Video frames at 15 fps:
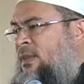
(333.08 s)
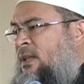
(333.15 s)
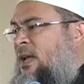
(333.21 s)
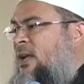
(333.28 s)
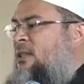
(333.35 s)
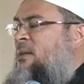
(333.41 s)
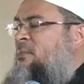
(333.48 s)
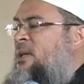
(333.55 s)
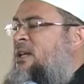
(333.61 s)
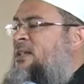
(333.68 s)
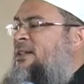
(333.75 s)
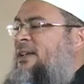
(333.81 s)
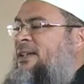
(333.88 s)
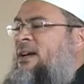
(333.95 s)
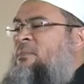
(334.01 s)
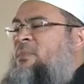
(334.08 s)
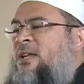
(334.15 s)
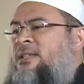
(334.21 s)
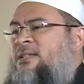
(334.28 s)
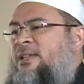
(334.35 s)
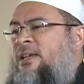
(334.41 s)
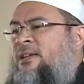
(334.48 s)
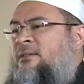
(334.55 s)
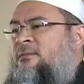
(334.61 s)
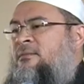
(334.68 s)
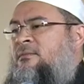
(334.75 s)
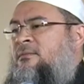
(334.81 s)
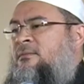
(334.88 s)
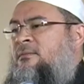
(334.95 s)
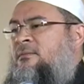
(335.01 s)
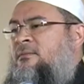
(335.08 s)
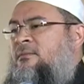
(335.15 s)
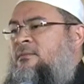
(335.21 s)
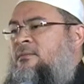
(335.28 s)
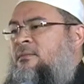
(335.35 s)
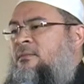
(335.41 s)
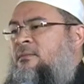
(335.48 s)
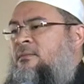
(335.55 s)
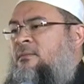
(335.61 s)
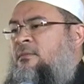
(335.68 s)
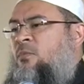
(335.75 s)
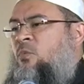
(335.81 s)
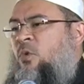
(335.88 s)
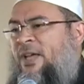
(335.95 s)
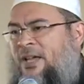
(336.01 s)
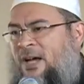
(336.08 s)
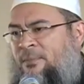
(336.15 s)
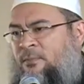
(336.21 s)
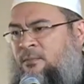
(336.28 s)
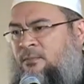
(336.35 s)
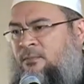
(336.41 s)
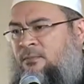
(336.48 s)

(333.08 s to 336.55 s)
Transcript: And the minute I come and I say, wake up,